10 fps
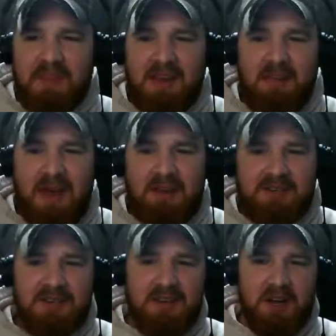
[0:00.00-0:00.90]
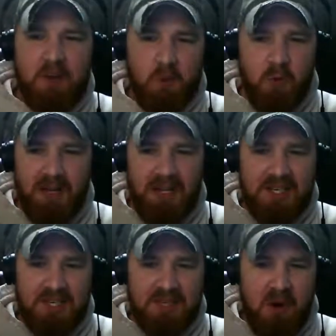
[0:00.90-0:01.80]
that makes really
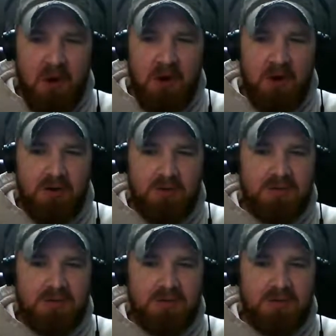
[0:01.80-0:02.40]
small,